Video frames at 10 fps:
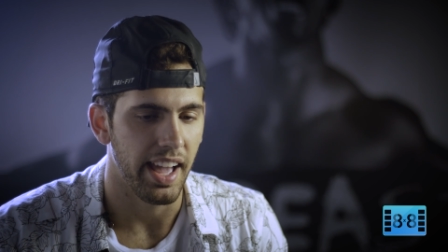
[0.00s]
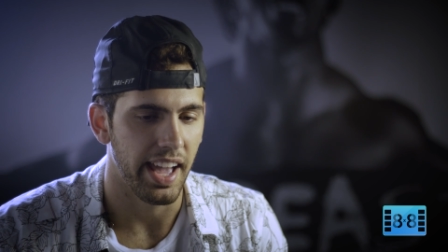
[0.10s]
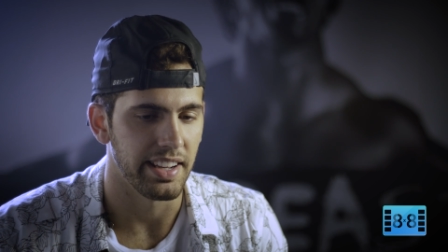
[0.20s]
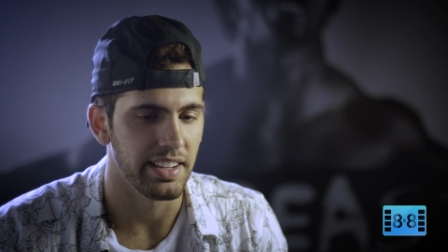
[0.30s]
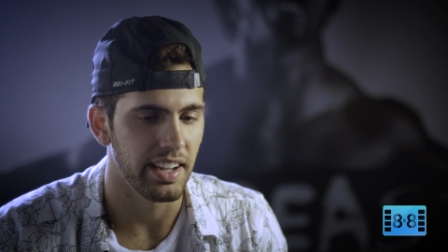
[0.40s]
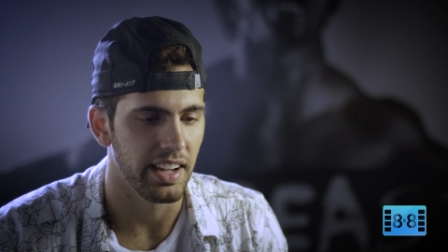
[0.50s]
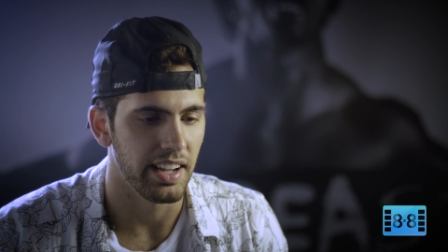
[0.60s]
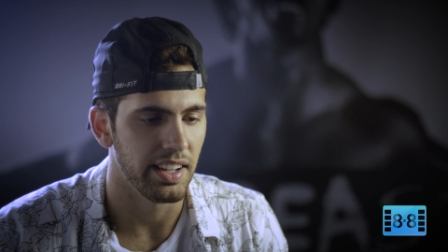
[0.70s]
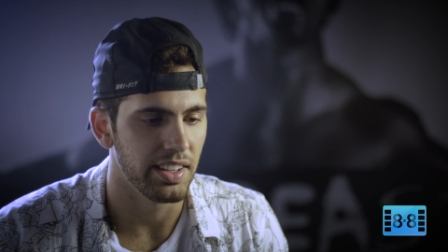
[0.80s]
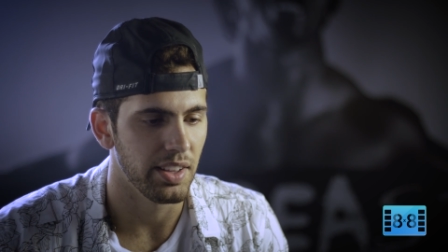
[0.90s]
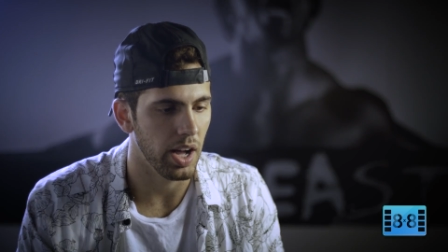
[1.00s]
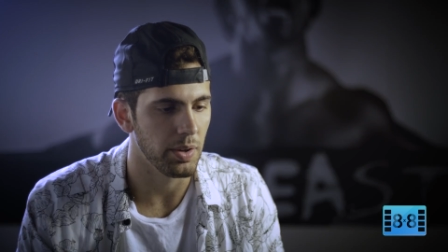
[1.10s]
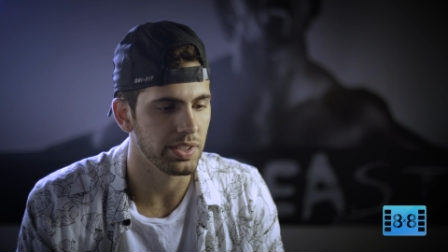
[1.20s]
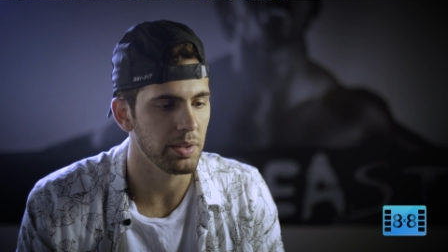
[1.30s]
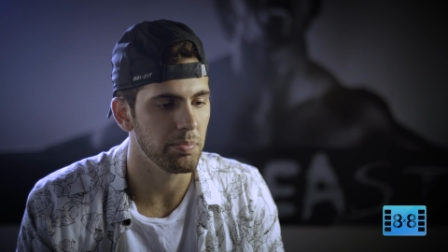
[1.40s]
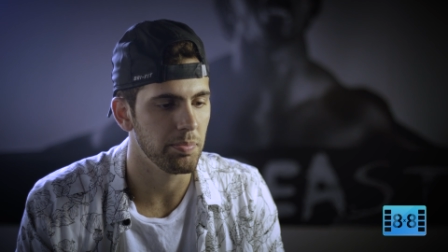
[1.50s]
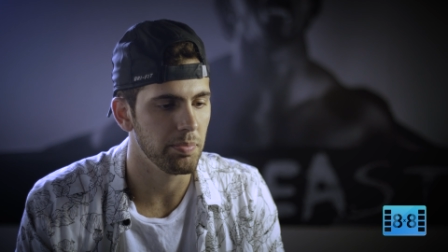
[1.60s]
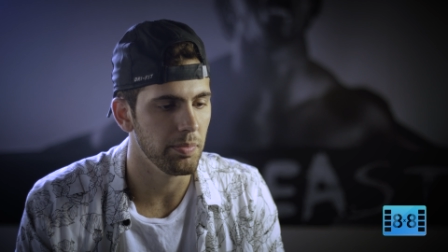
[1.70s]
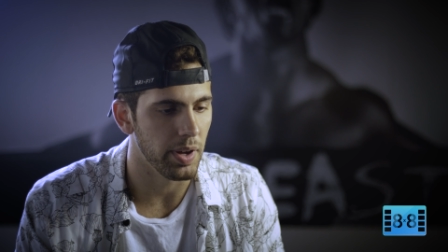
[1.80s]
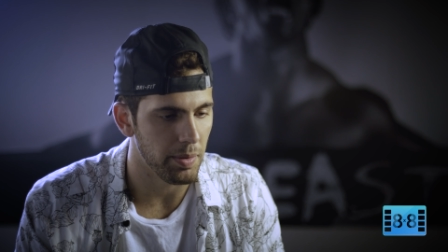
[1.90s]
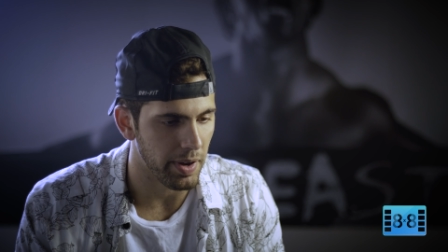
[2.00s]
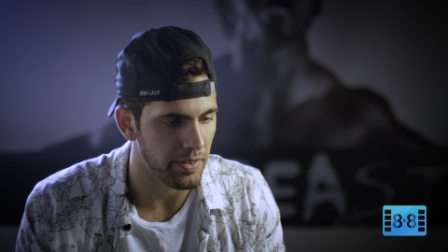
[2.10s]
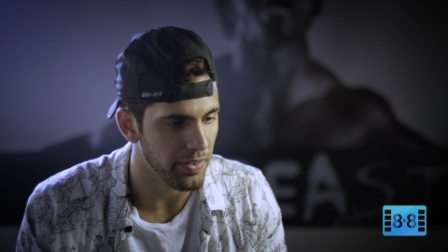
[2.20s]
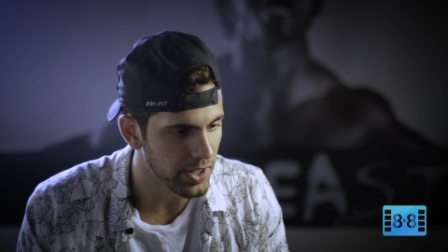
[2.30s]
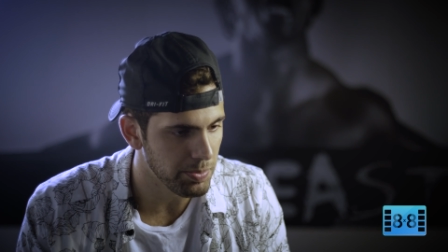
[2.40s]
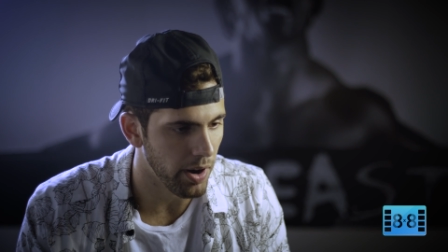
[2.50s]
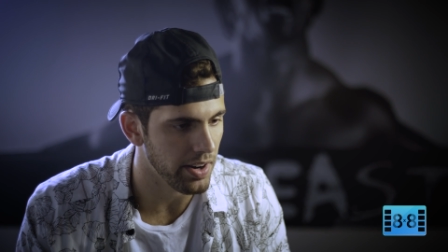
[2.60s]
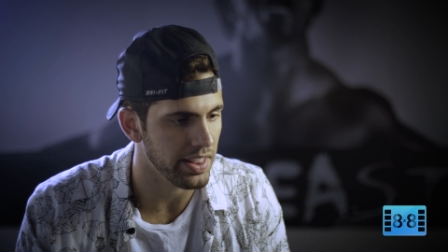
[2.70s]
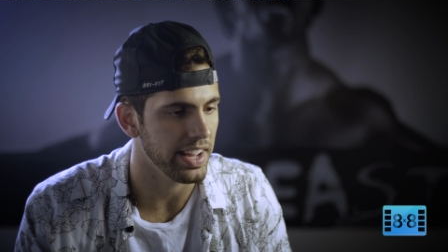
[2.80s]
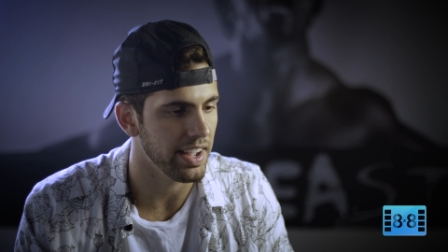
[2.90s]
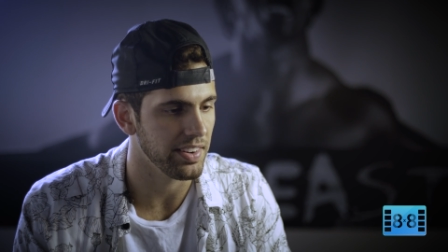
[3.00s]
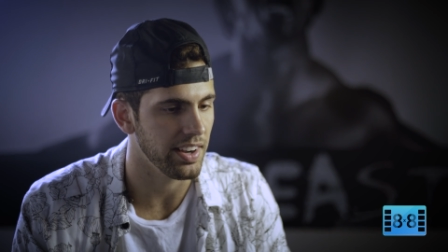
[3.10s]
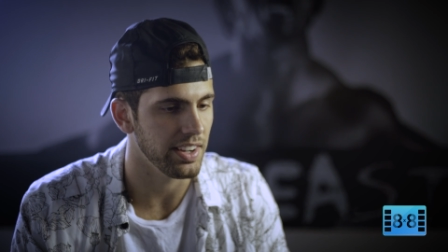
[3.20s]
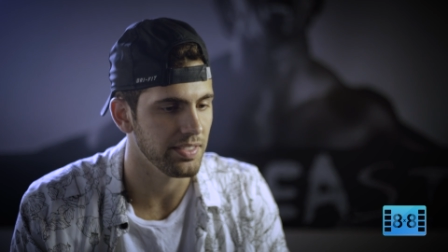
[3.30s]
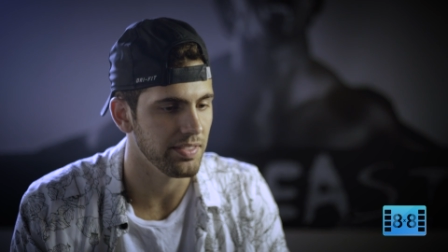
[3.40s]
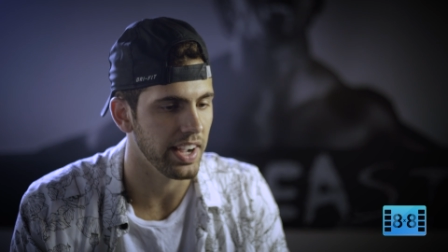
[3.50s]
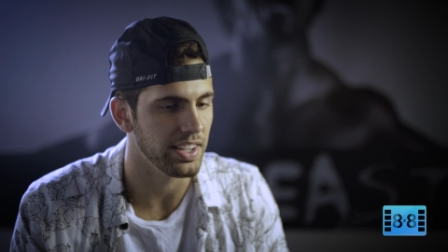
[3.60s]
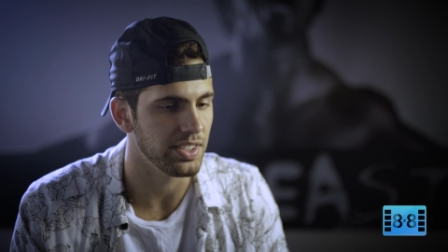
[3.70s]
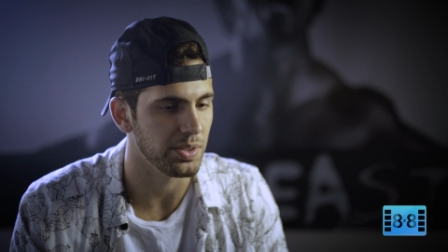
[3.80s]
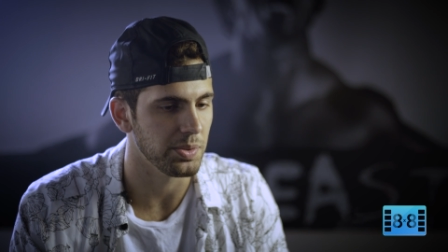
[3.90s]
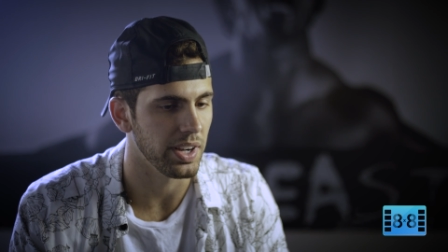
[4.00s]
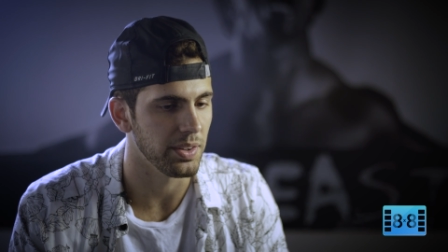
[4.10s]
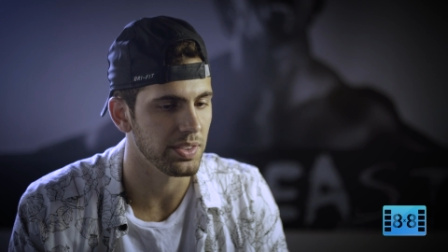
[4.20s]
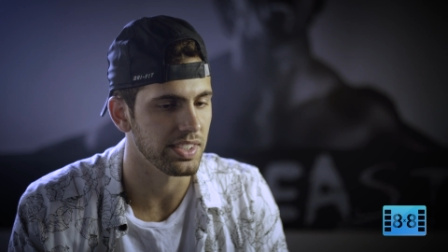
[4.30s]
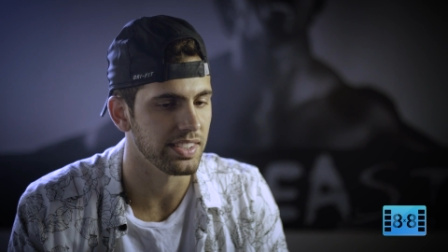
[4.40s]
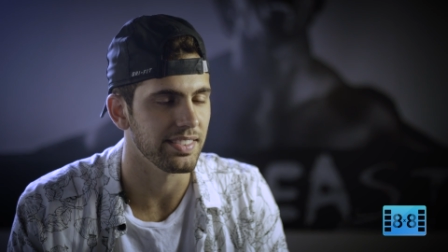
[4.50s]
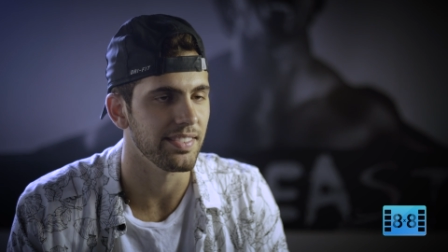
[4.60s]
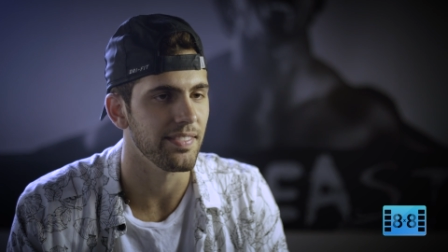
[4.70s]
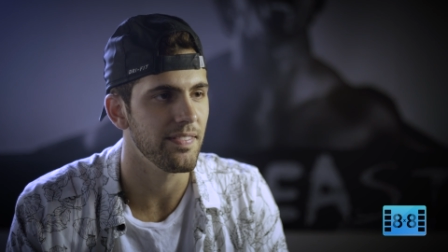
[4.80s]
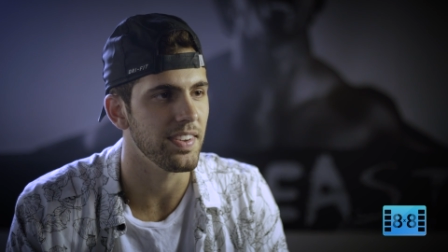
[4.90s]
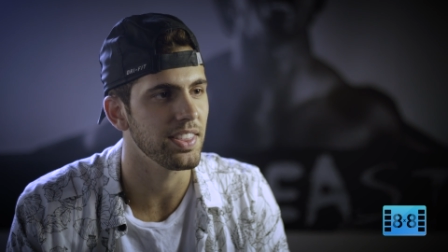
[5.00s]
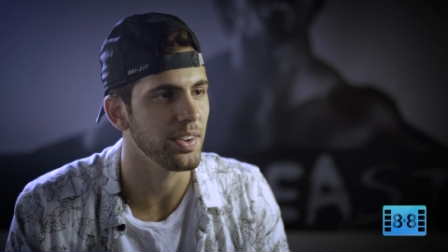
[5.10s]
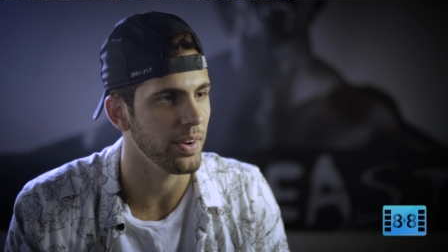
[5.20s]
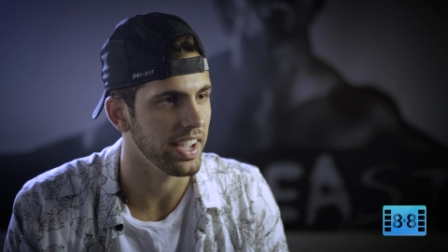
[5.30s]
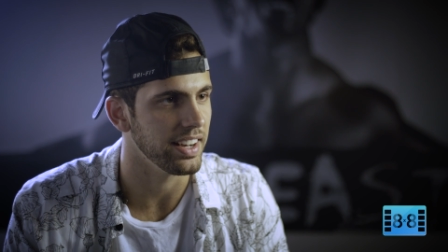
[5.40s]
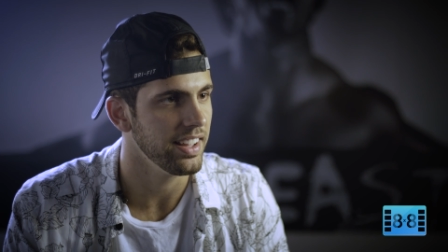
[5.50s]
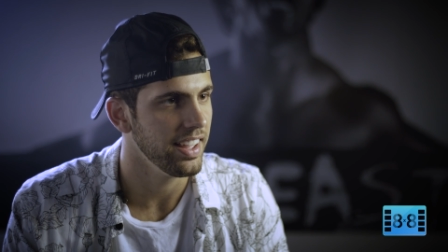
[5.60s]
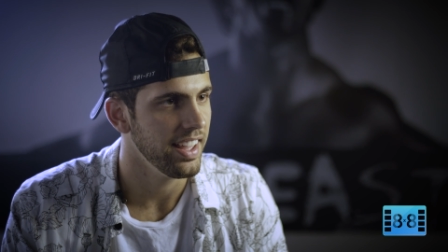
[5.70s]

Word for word: And uh, I was at a, my first party that I ever got invited to when I was in fifth grade.